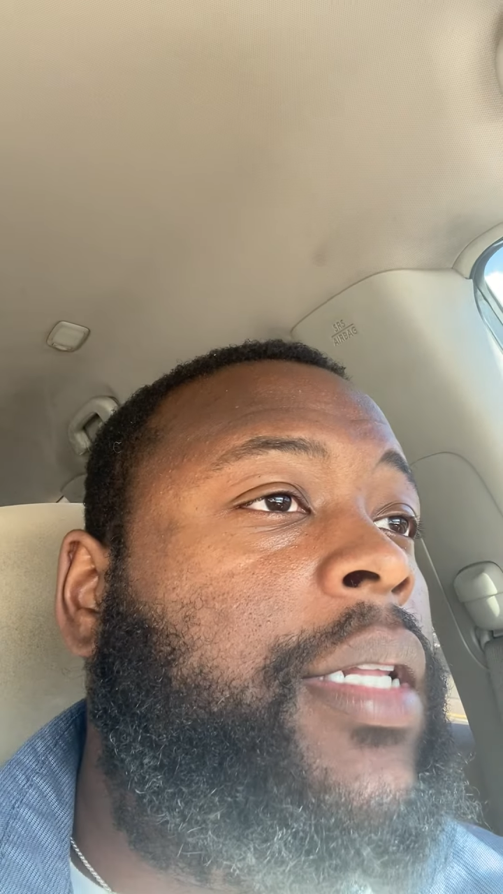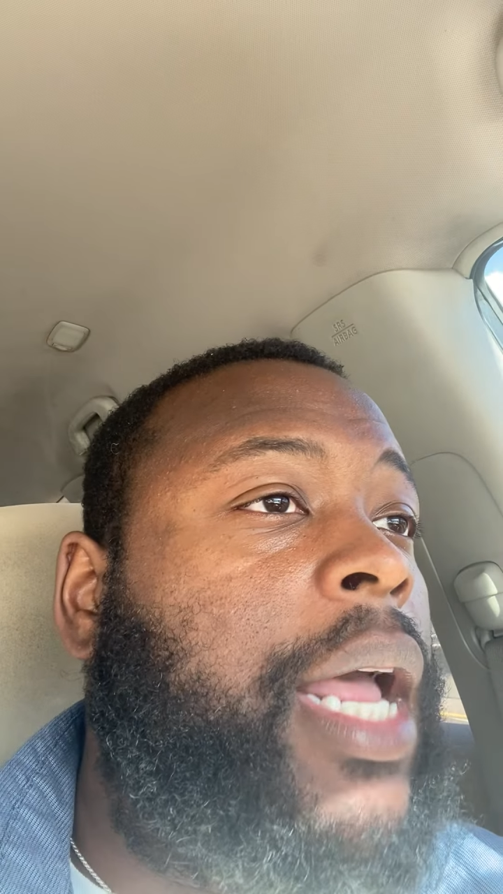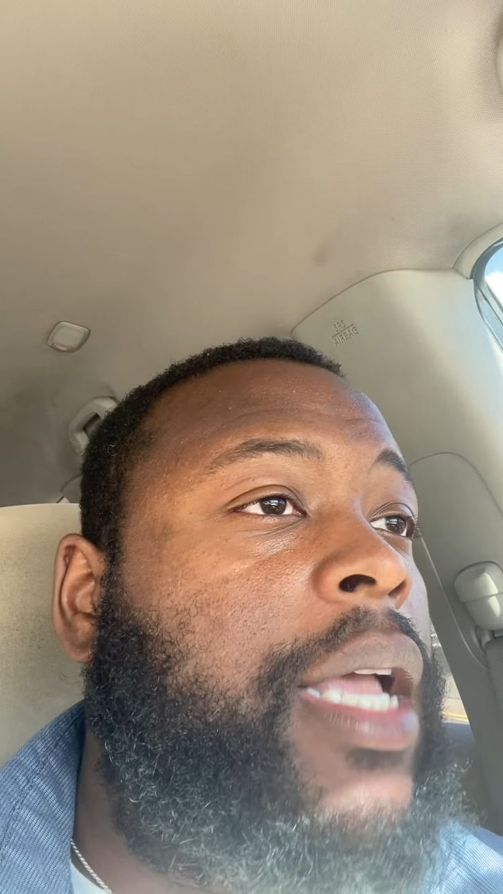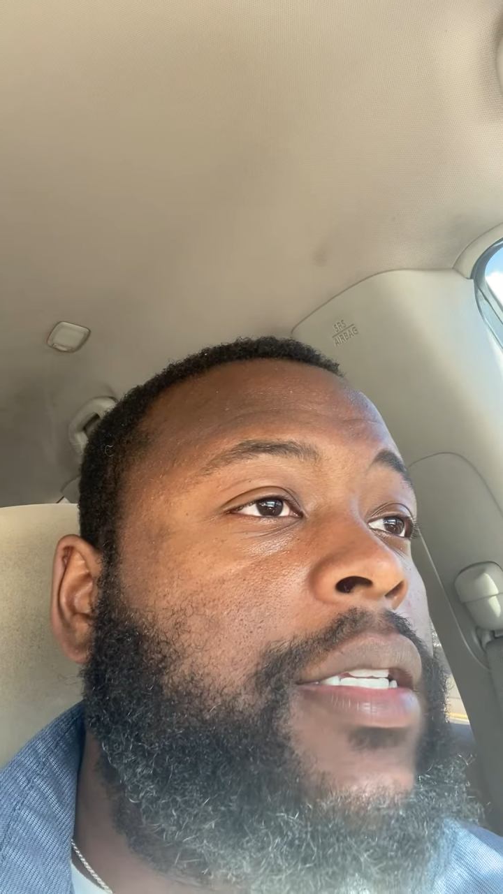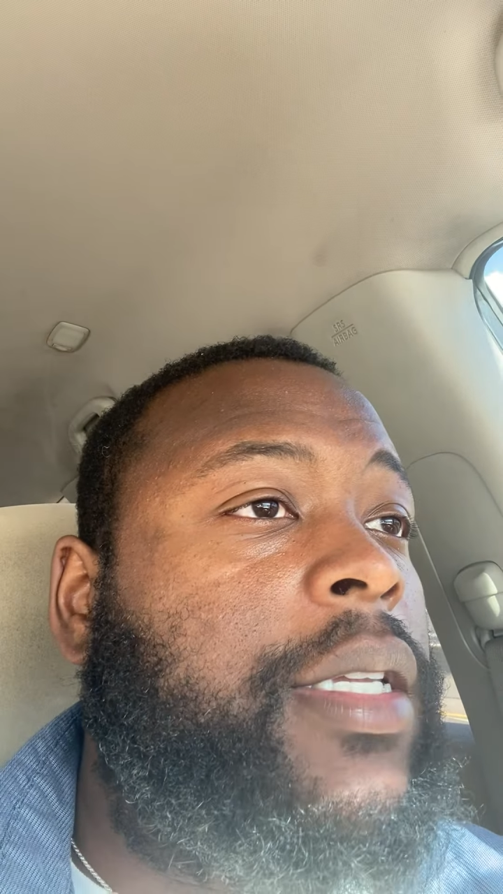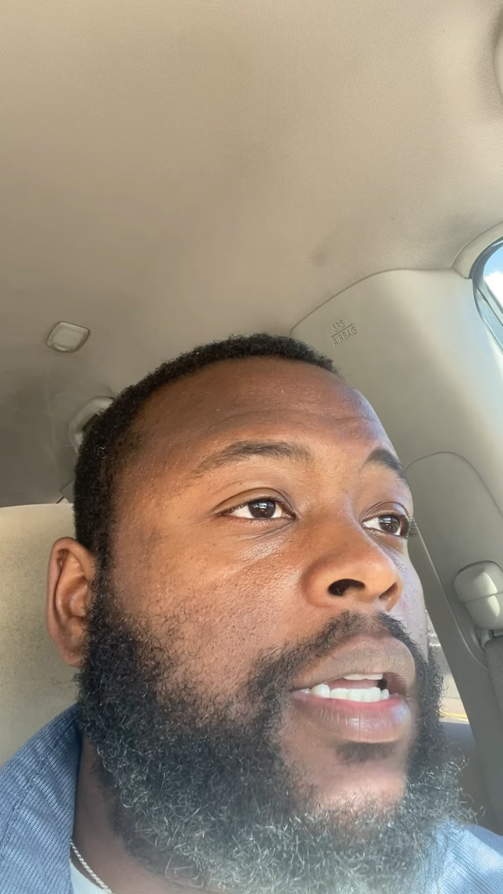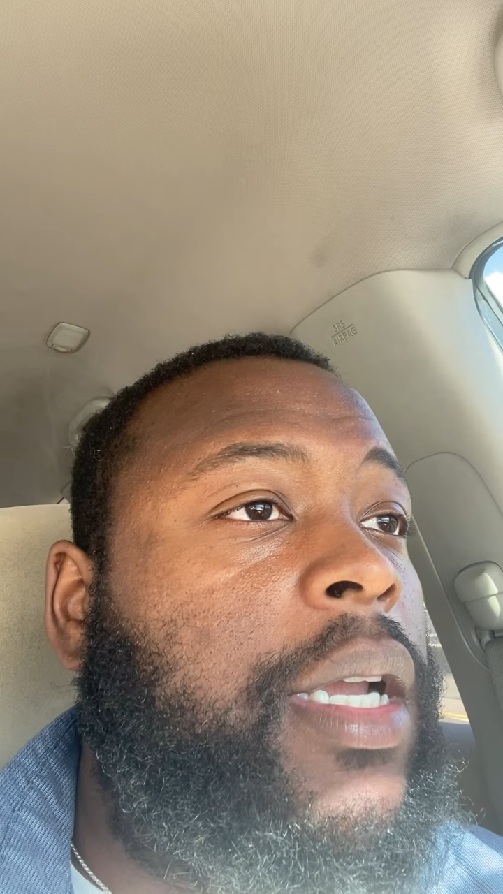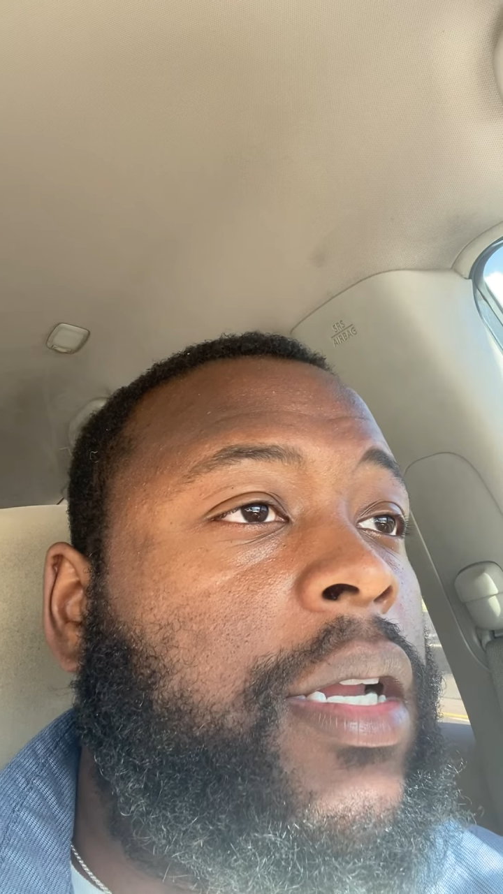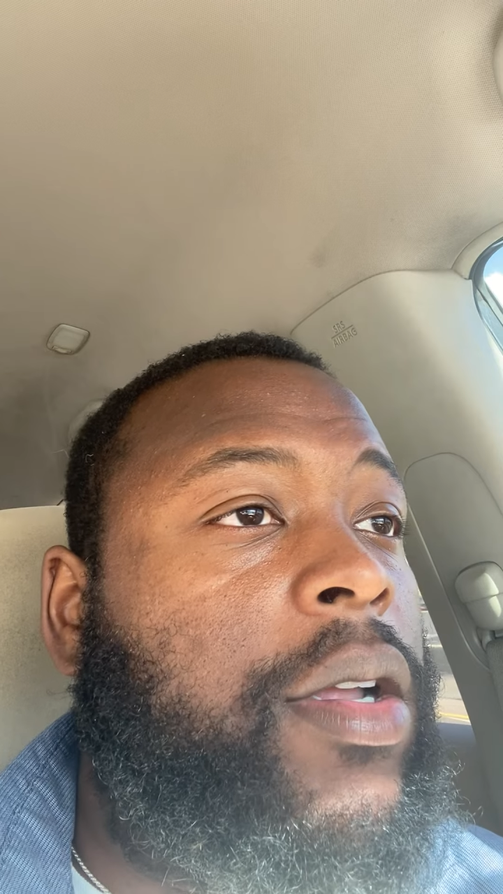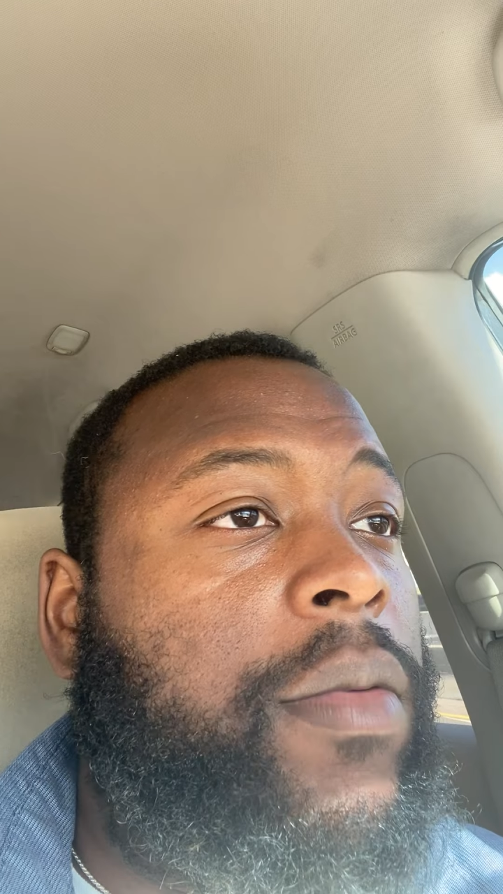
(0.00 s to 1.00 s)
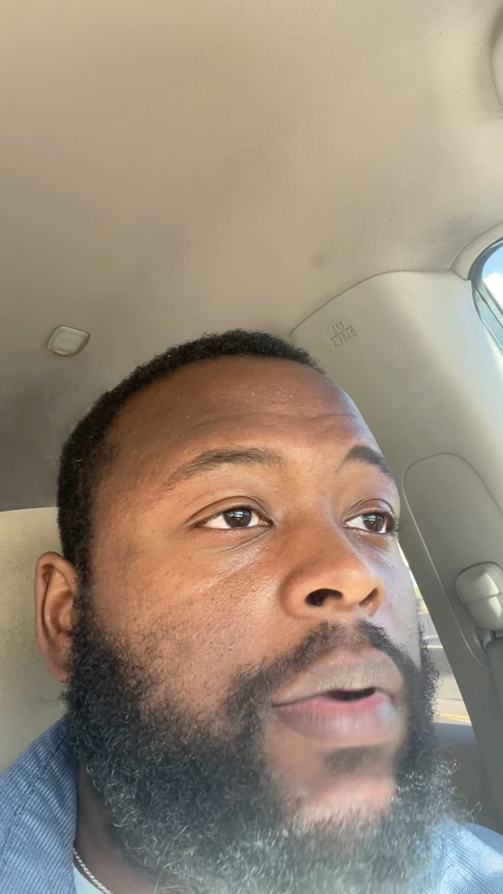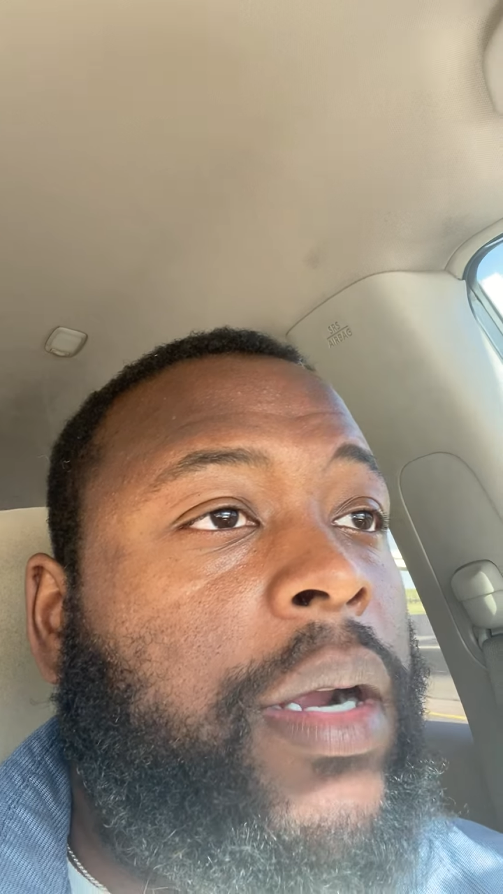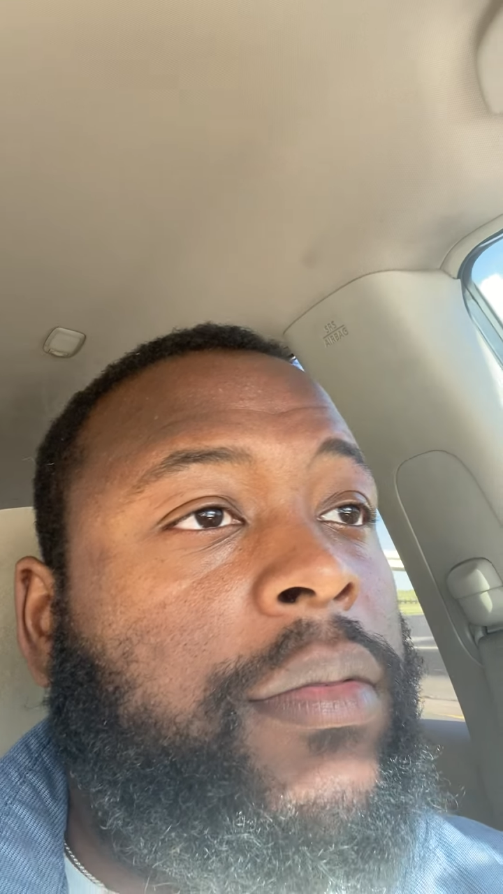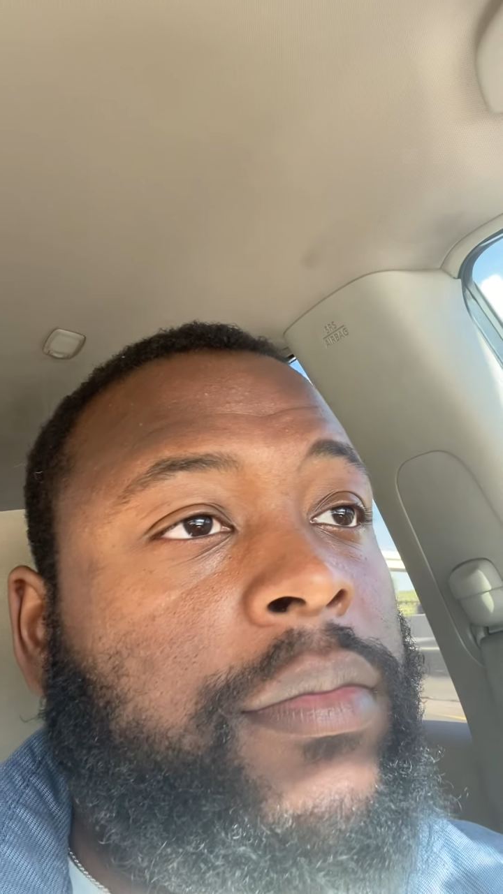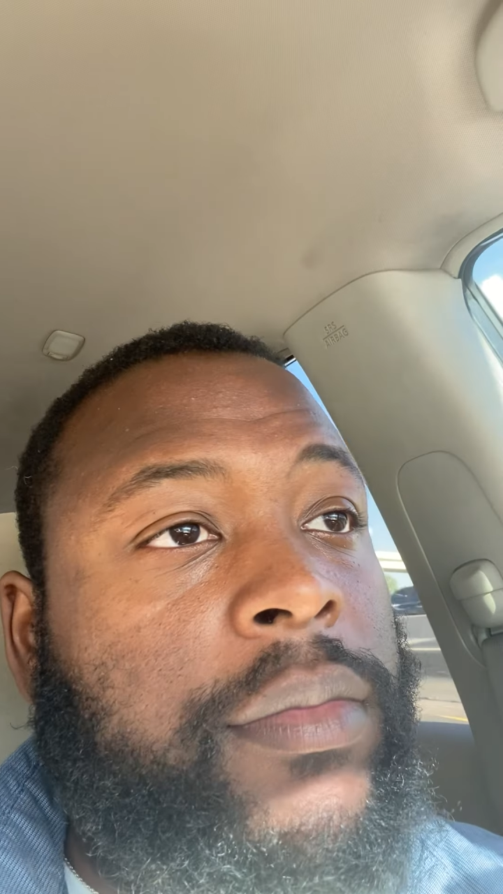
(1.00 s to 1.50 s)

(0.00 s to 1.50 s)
a year, though, bro.